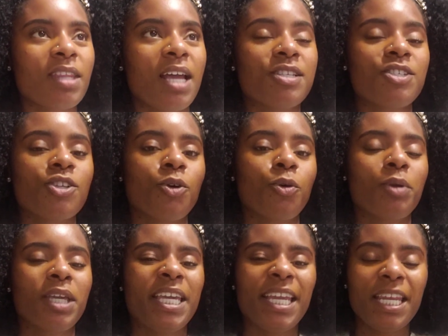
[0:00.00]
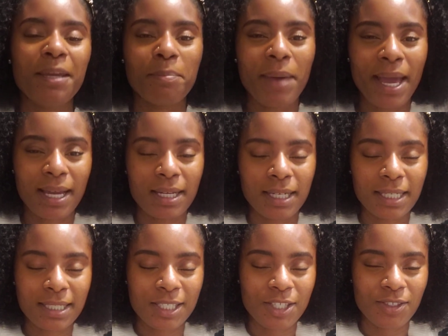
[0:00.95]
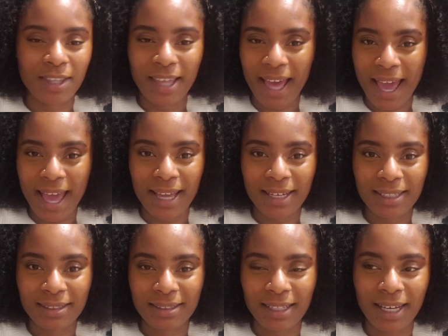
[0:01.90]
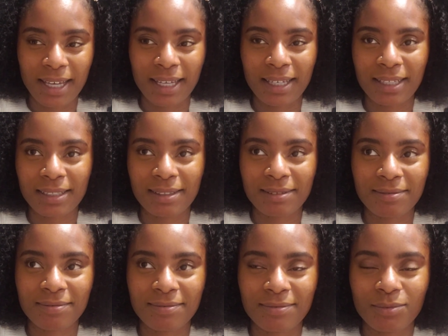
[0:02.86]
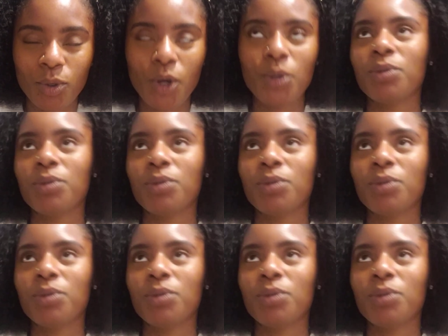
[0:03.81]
And so getting back connected to that, like, woo,